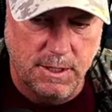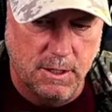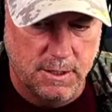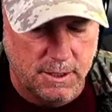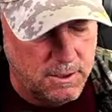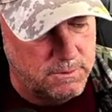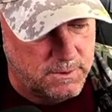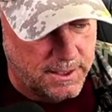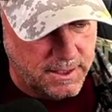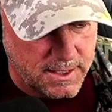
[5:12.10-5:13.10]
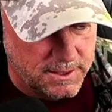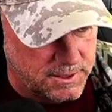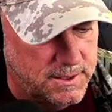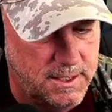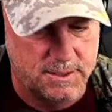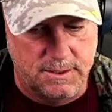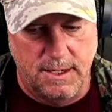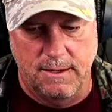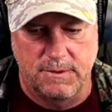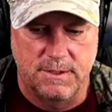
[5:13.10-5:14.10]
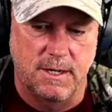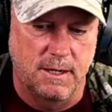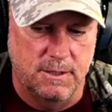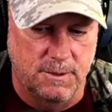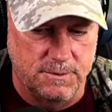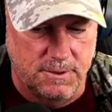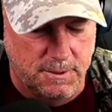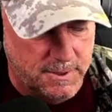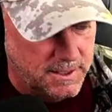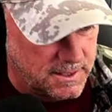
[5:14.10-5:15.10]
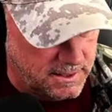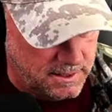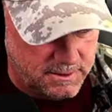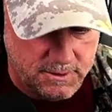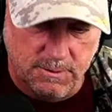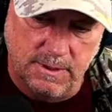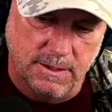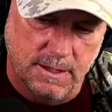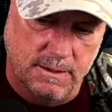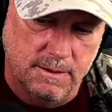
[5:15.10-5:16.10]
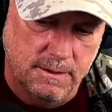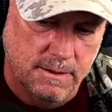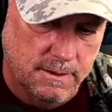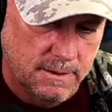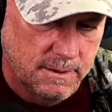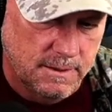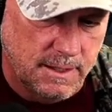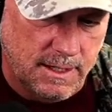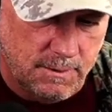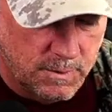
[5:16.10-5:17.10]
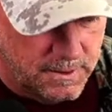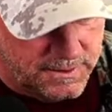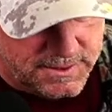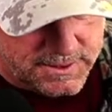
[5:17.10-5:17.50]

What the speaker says: audio? I think I just actually have to stay close to the mic. I hate doing that. I hate wearing these